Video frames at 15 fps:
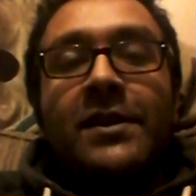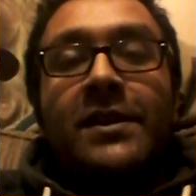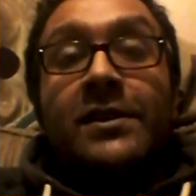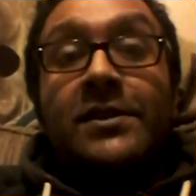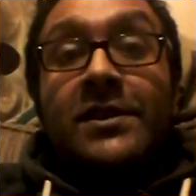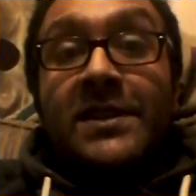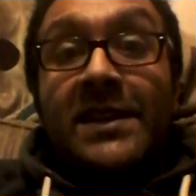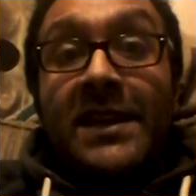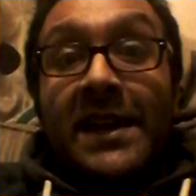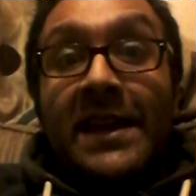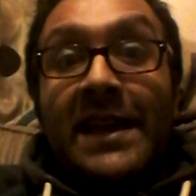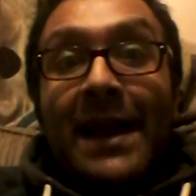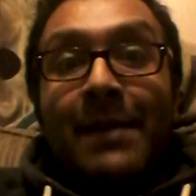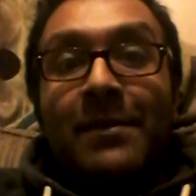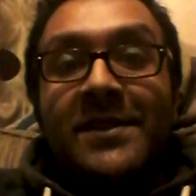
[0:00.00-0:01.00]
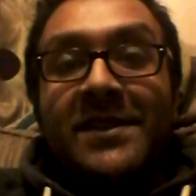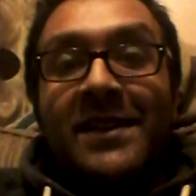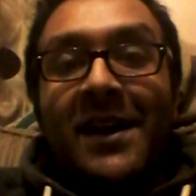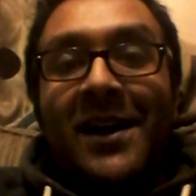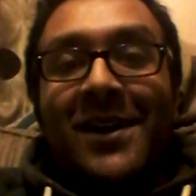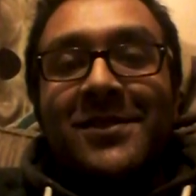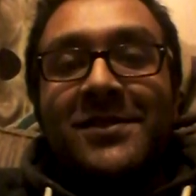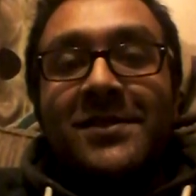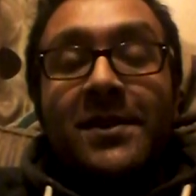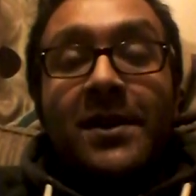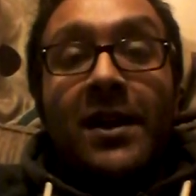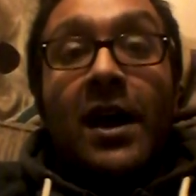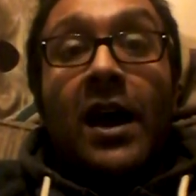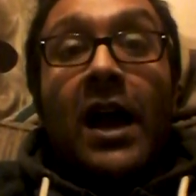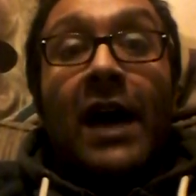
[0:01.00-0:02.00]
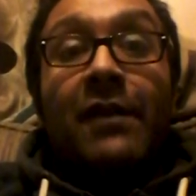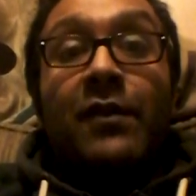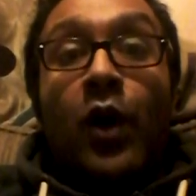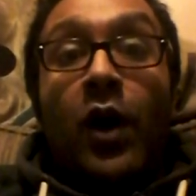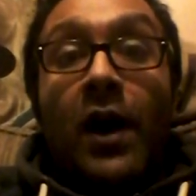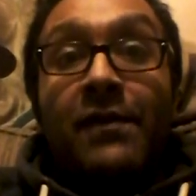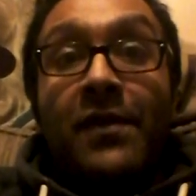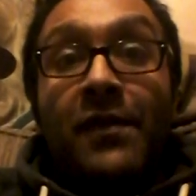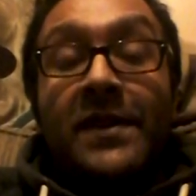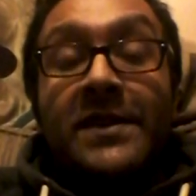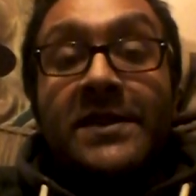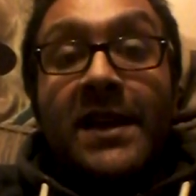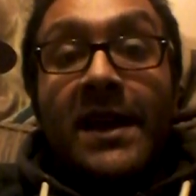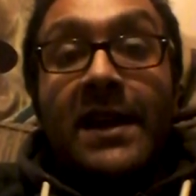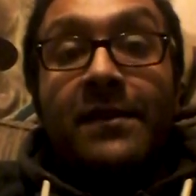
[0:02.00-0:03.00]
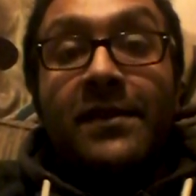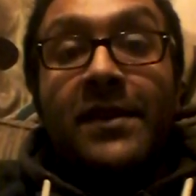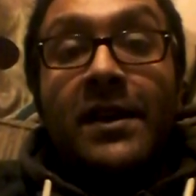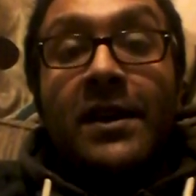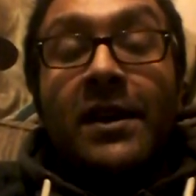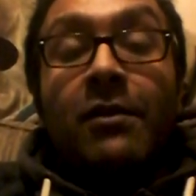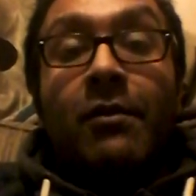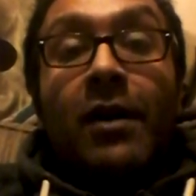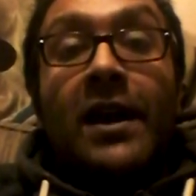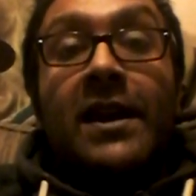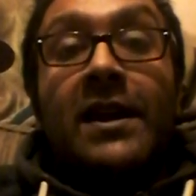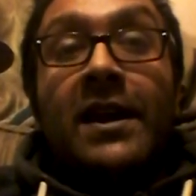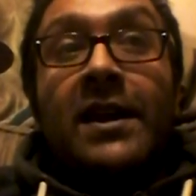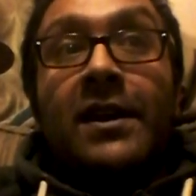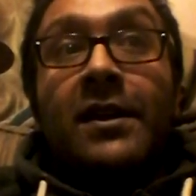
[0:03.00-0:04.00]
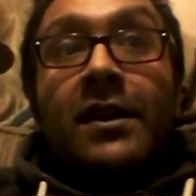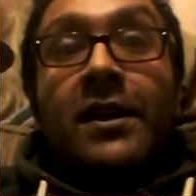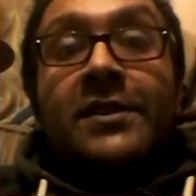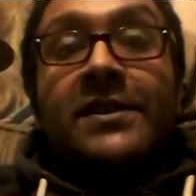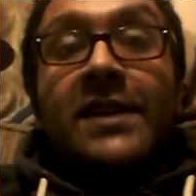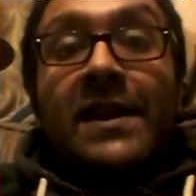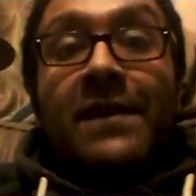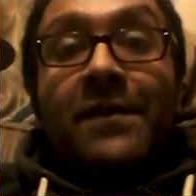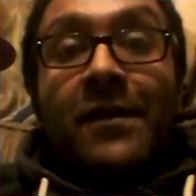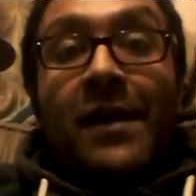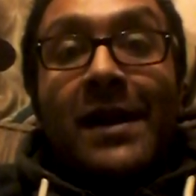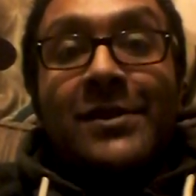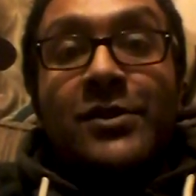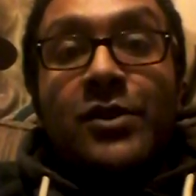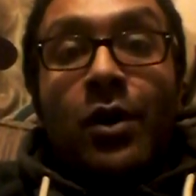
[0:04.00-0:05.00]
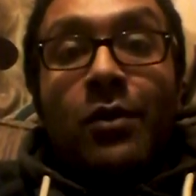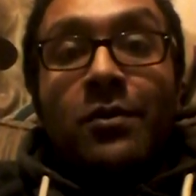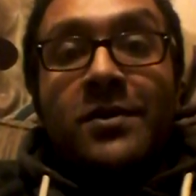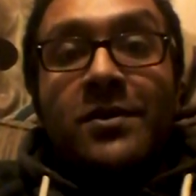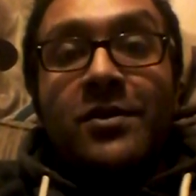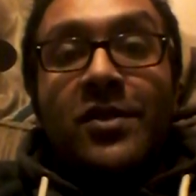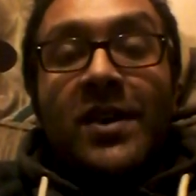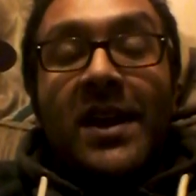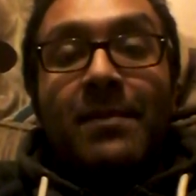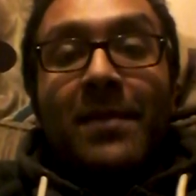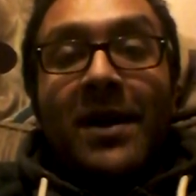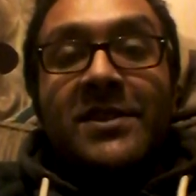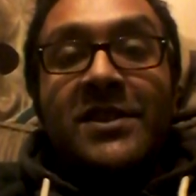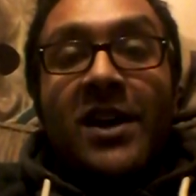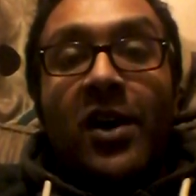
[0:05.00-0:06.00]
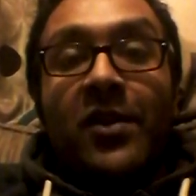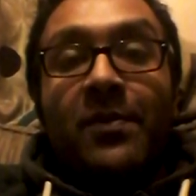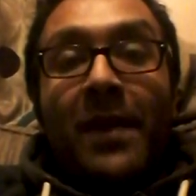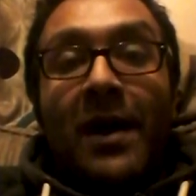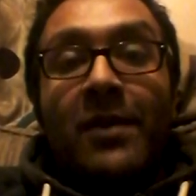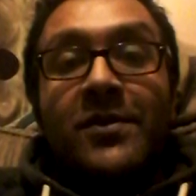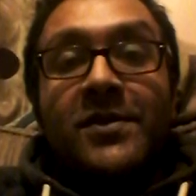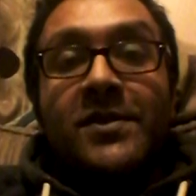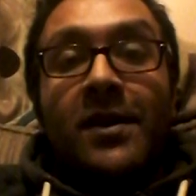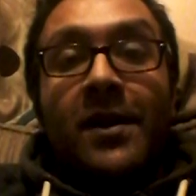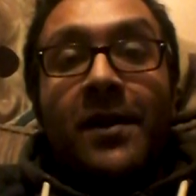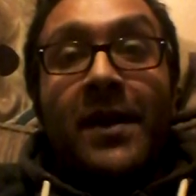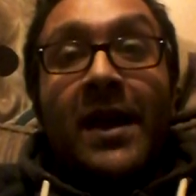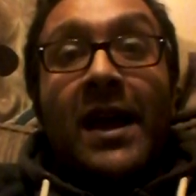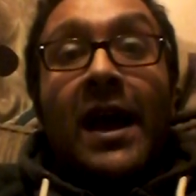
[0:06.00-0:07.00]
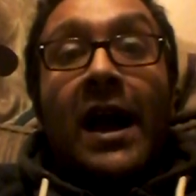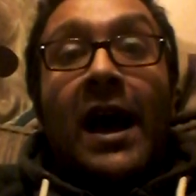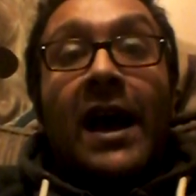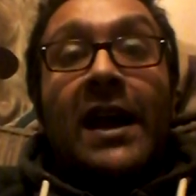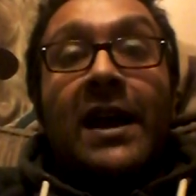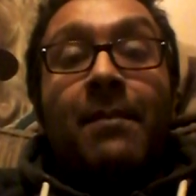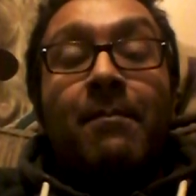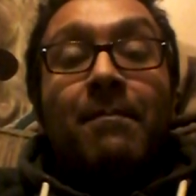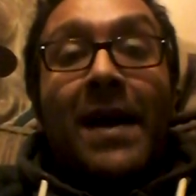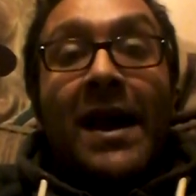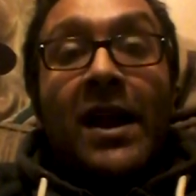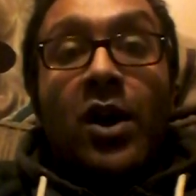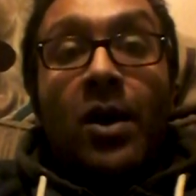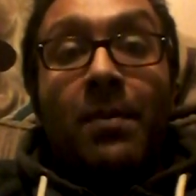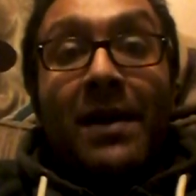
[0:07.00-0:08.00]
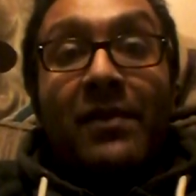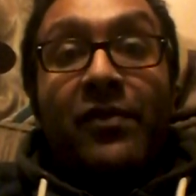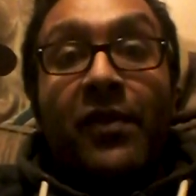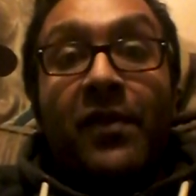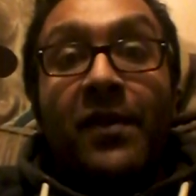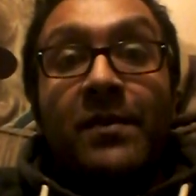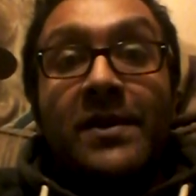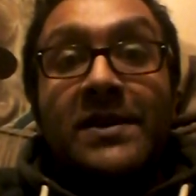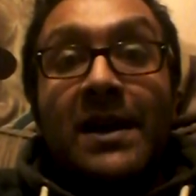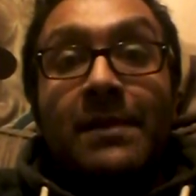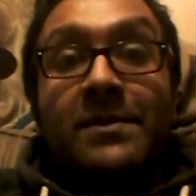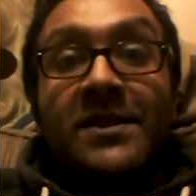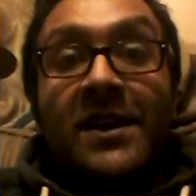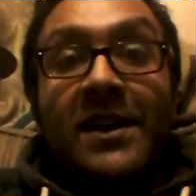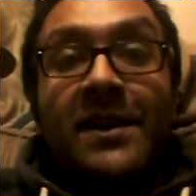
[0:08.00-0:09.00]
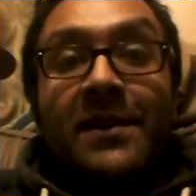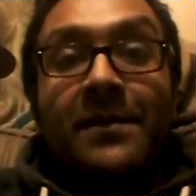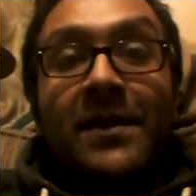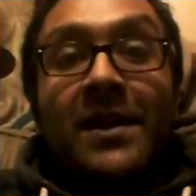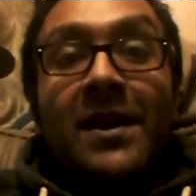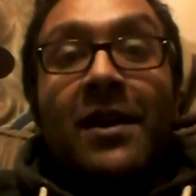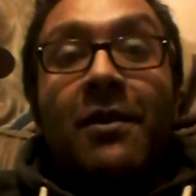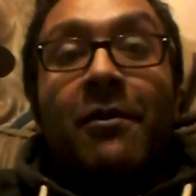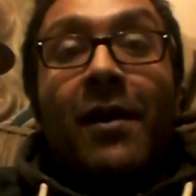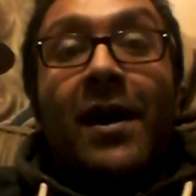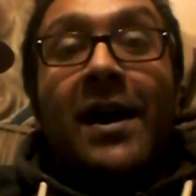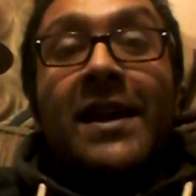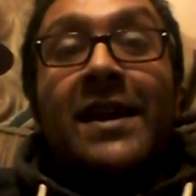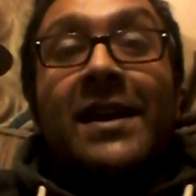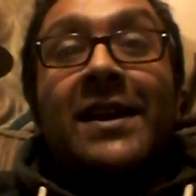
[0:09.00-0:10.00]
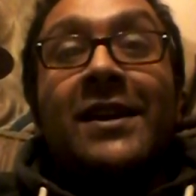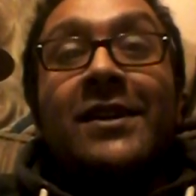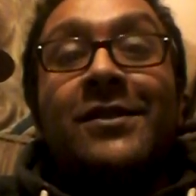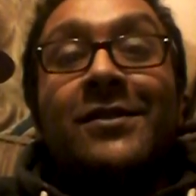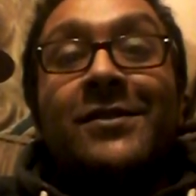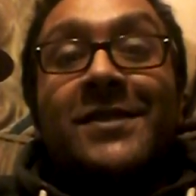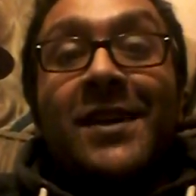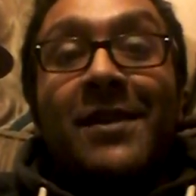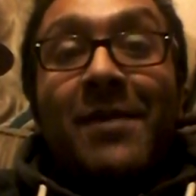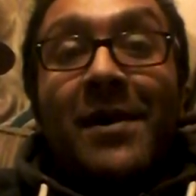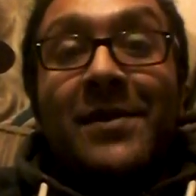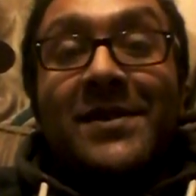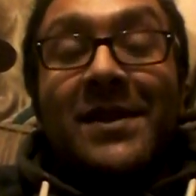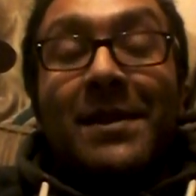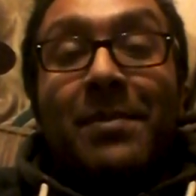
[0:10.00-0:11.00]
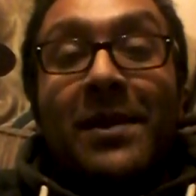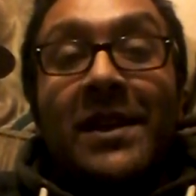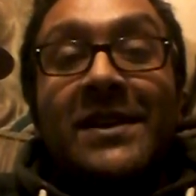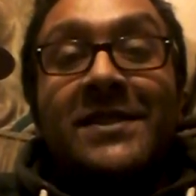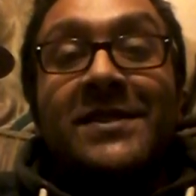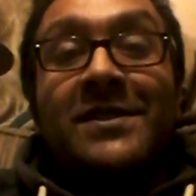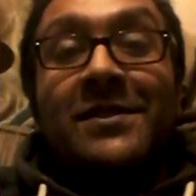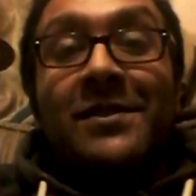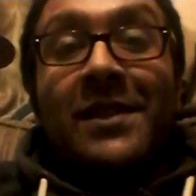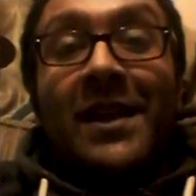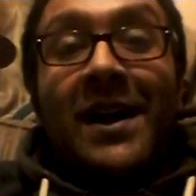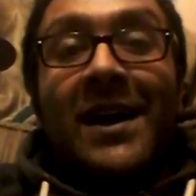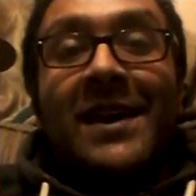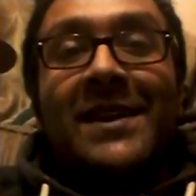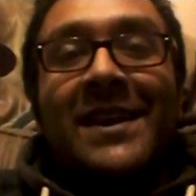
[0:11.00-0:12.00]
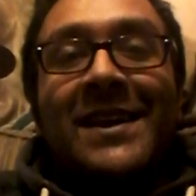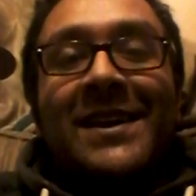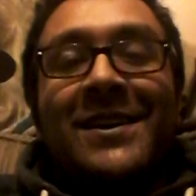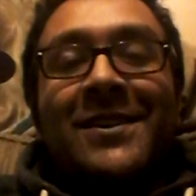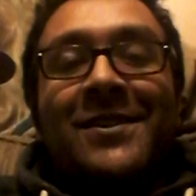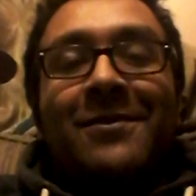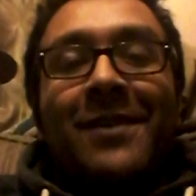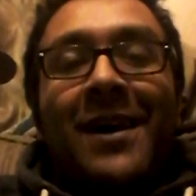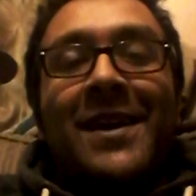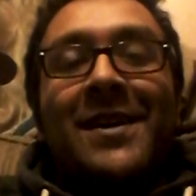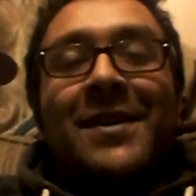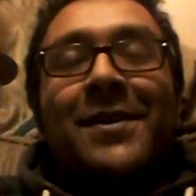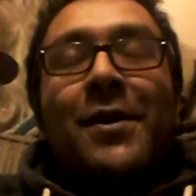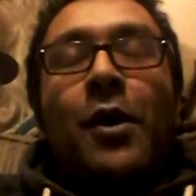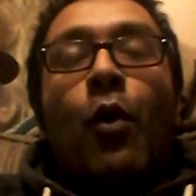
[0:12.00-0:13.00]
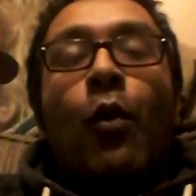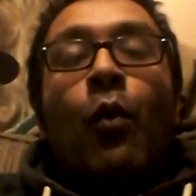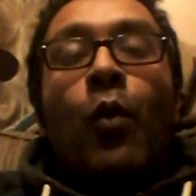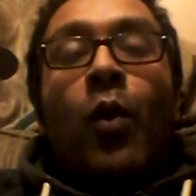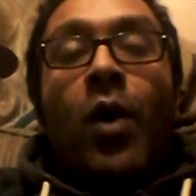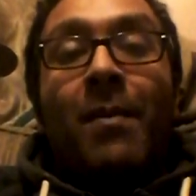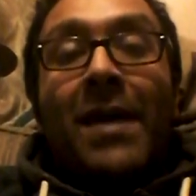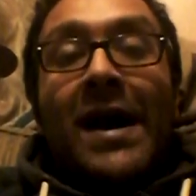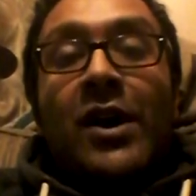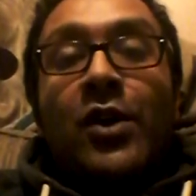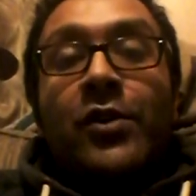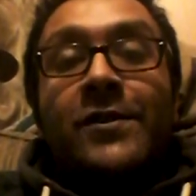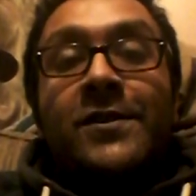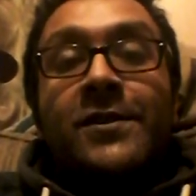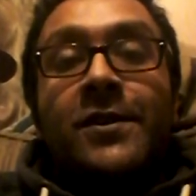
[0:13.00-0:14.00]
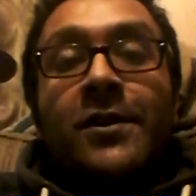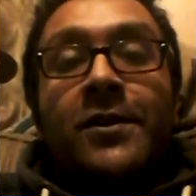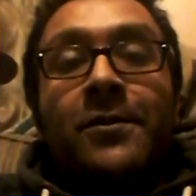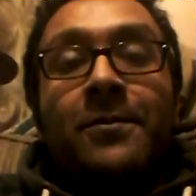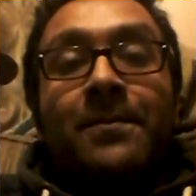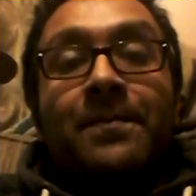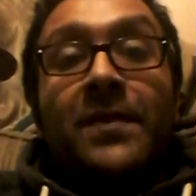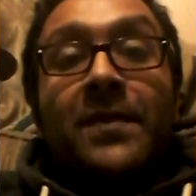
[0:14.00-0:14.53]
Did you see any cameras in the house? I've got everything saved. Right? Jennifer Ann Jones, you kicked my child bouncer. I can back up everything which I'm saying. Right? You turned around to the police and you lied. Right? What am I going to do?